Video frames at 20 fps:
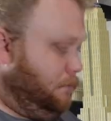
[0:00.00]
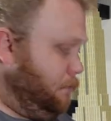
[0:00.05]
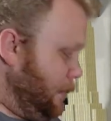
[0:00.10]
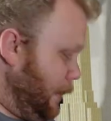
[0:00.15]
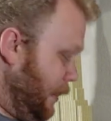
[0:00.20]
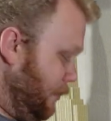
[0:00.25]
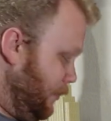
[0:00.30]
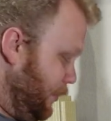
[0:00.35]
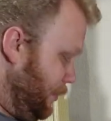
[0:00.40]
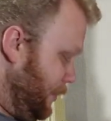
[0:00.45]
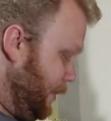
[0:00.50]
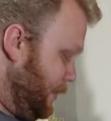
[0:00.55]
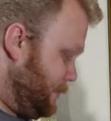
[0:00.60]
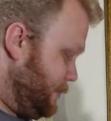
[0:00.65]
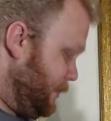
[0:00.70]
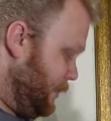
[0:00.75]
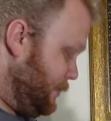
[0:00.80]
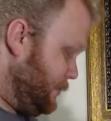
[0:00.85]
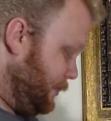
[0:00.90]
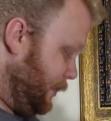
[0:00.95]
Everything
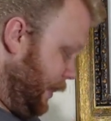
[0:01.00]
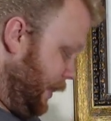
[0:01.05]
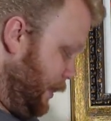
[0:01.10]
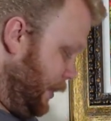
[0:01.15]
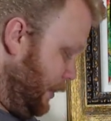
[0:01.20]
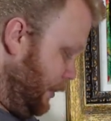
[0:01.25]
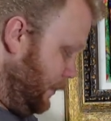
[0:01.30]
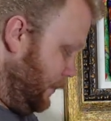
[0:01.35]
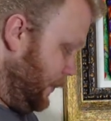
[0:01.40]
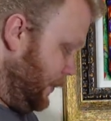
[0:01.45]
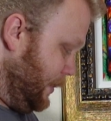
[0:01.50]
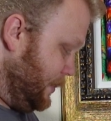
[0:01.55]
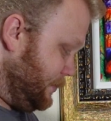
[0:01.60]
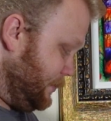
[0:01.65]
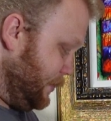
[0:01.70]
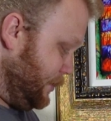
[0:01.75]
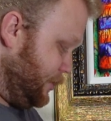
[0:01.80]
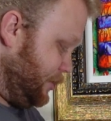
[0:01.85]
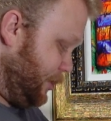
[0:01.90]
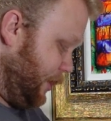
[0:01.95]
says Lego and is
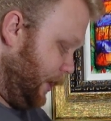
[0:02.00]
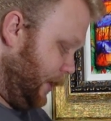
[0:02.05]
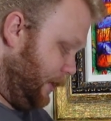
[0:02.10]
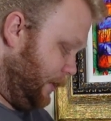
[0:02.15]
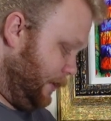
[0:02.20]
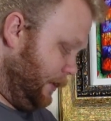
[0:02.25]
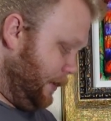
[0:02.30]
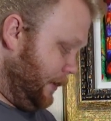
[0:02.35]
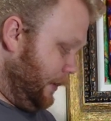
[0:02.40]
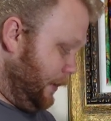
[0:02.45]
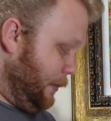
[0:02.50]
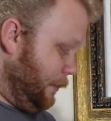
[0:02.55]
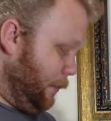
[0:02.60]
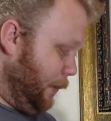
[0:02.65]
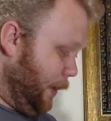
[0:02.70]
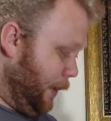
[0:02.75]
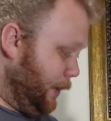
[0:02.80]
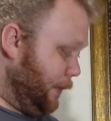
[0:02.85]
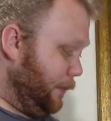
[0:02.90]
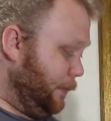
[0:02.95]
legit,
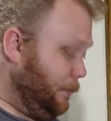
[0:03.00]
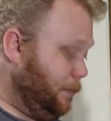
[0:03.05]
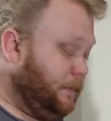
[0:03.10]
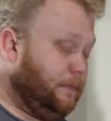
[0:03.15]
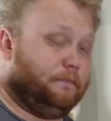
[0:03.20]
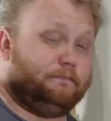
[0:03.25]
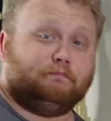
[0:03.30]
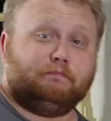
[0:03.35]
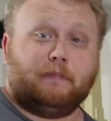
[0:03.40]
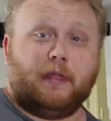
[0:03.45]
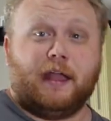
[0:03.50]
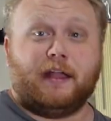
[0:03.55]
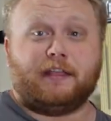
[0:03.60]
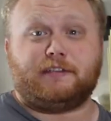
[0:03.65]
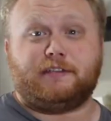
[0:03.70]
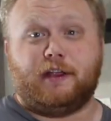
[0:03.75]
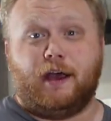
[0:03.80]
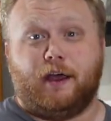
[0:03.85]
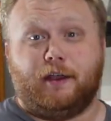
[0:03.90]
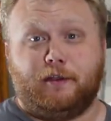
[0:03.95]
but
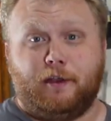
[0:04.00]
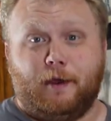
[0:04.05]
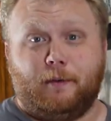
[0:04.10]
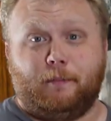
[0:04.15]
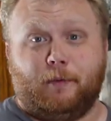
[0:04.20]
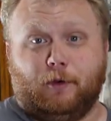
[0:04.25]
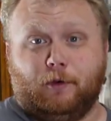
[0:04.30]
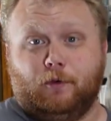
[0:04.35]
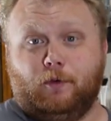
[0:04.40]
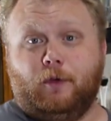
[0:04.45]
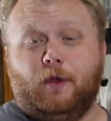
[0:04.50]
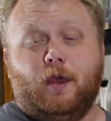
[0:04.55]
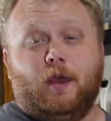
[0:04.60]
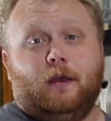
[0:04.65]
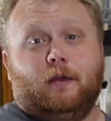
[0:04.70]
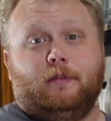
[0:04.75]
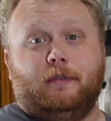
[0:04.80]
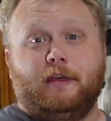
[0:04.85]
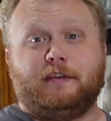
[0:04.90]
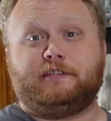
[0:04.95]
it's not numbered.
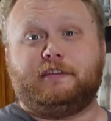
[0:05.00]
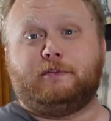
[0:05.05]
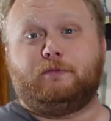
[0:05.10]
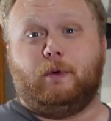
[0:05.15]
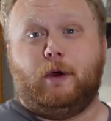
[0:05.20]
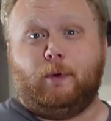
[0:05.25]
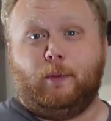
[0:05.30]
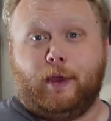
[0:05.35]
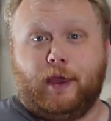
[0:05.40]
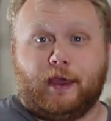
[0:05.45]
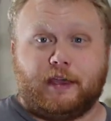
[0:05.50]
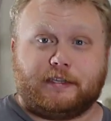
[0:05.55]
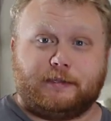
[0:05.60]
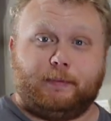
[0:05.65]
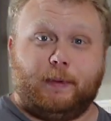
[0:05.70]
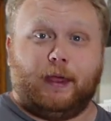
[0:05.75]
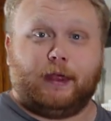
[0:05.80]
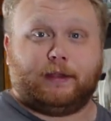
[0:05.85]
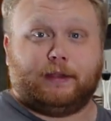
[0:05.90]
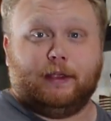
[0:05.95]
This is what we
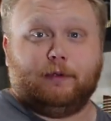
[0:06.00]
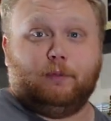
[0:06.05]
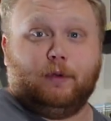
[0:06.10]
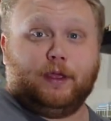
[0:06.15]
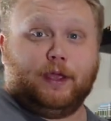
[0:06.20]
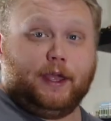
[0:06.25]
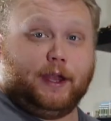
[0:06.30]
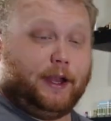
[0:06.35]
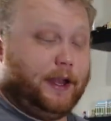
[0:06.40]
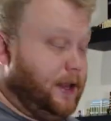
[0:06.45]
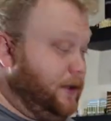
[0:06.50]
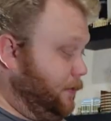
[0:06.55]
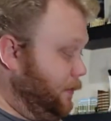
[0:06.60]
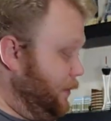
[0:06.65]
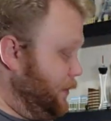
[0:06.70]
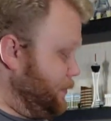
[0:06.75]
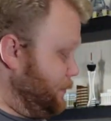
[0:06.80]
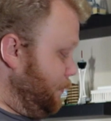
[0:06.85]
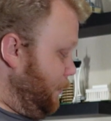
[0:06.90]
expected when getting into this